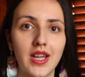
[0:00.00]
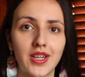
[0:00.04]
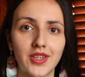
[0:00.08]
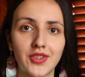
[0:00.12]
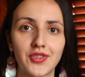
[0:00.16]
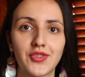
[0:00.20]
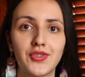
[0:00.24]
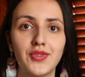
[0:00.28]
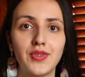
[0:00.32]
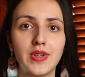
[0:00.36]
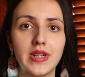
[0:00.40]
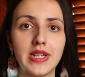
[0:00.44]

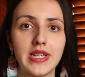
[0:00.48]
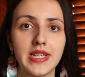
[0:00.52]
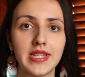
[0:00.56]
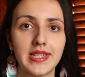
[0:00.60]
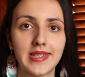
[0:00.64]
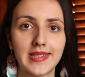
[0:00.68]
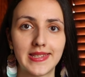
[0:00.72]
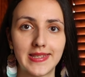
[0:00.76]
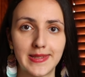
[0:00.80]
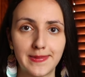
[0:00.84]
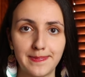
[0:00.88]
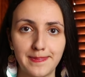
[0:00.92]
actually
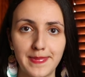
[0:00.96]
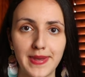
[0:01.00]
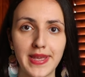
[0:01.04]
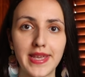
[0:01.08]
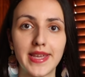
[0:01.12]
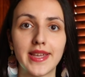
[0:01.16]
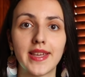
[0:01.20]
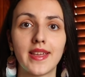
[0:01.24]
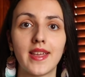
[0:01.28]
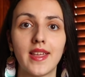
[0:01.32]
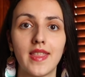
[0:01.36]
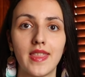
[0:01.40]

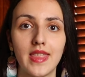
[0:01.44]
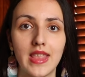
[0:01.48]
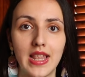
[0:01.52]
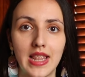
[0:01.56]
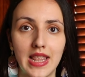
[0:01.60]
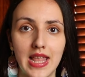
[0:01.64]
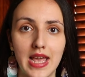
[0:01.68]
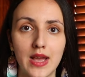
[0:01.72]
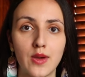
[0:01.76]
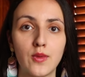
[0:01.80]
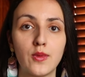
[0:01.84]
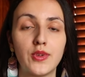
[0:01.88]
speak the
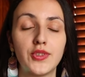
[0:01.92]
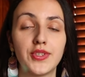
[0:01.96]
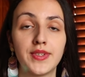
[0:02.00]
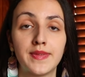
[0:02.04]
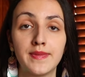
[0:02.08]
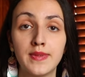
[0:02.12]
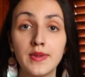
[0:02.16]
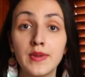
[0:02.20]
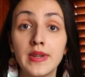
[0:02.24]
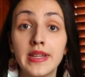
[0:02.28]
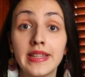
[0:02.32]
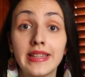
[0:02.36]
language
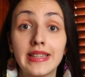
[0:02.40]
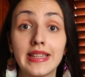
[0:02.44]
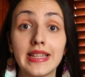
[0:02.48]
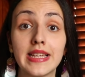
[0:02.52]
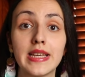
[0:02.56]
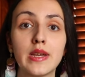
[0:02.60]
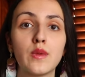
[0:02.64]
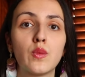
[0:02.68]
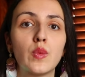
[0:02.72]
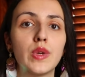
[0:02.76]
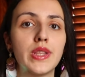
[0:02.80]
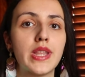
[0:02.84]

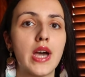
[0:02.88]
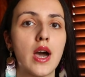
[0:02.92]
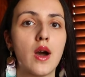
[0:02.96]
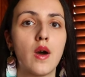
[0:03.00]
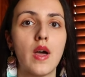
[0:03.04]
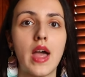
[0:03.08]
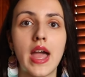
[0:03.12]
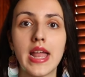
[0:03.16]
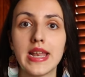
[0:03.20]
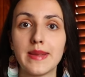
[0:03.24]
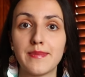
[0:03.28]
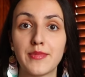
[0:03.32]
fluently
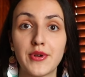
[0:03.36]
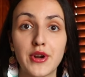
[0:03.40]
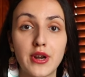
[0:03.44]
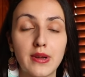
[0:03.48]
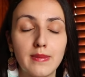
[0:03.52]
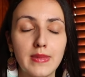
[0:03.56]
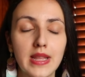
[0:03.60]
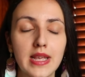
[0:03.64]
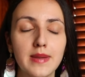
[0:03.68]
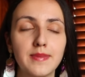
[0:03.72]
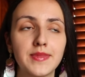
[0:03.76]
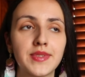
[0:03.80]
without any
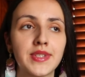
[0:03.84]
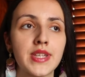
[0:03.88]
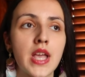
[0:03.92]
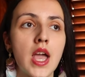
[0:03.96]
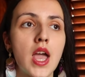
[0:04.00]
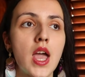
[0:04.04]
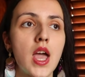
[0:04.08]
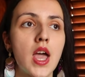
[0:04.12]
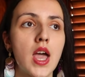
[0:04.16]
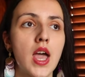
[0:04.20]
problems.